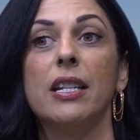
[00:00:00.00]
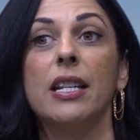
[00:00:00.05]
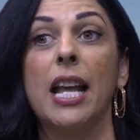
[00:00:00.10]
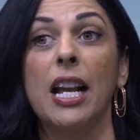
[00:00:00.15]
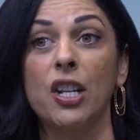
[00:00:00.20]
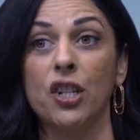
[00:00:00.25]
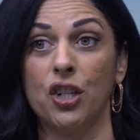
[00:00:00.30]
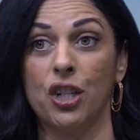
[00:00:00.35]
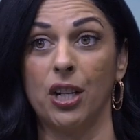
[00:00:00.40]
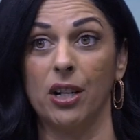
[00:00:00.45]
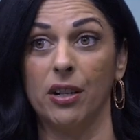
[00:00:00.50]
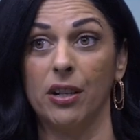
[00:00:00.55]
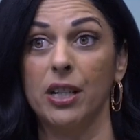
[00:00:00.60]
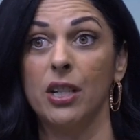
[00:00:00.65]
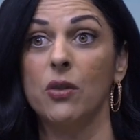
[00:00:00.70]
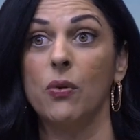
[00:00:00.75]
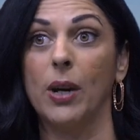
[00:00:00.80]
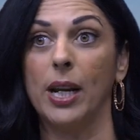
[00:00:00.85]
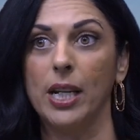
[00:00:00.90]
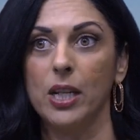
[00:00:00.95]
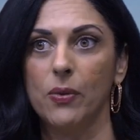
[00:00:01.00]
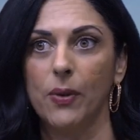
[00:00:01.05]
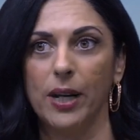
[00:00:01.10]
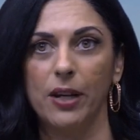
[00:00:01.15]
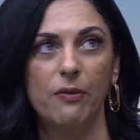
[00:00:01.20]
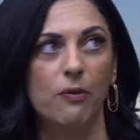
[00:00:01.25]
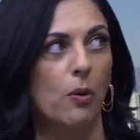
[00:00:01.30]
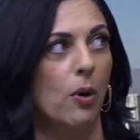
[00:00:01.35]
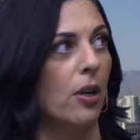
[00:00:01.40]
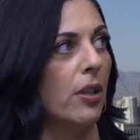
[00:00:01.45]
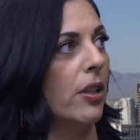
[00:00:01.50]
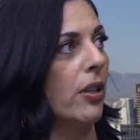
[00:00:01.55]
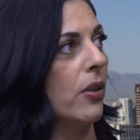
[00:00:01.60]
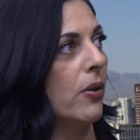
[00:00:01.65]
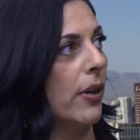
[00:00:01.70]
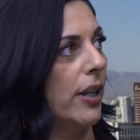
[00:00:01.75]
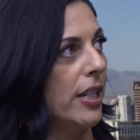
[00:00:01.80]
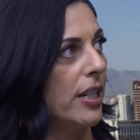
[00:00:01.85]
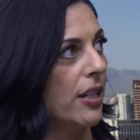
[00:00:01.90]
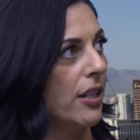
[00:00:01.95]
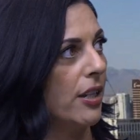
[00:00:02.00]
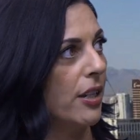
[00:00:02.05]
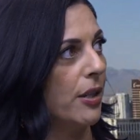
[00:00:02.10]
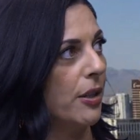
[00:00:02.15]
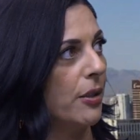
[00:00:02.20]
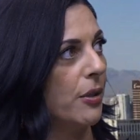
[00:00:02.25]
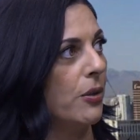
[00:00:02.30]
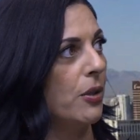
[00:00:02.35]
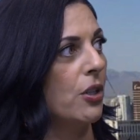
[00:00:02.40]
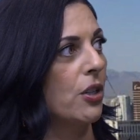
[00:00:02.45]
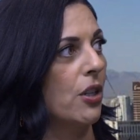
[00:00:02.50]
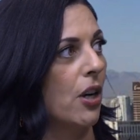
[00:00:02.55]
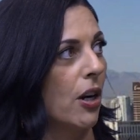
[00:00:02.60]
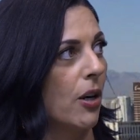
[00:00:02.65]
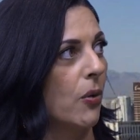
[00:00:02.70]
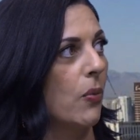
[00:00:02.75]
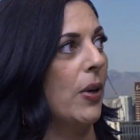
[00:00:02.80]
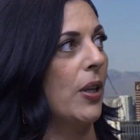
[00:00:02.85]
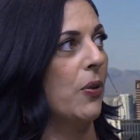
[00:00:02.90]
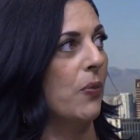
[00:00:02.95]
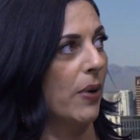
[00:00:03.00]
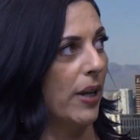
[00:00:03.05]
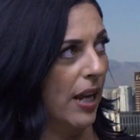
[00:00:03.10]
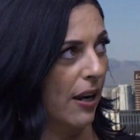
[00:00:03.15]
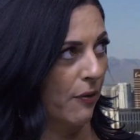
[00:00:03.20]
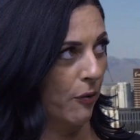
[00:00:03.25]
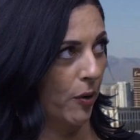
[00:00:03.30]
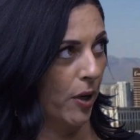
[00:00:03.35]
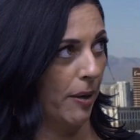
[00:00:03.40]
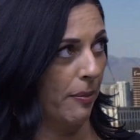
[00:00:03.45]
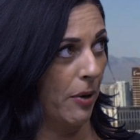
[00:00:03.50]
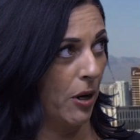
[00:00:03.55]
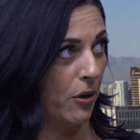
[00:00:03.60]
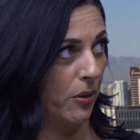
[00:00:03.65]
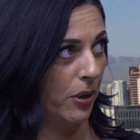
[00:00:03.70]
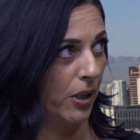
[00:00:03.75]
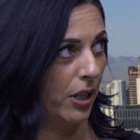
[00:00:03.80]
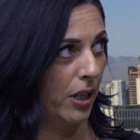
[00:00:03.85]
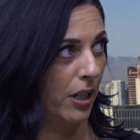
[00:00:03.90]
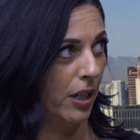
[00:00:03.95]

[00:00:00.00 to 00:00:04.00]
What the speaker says: next year in 2024 they're going to start with recovery mode.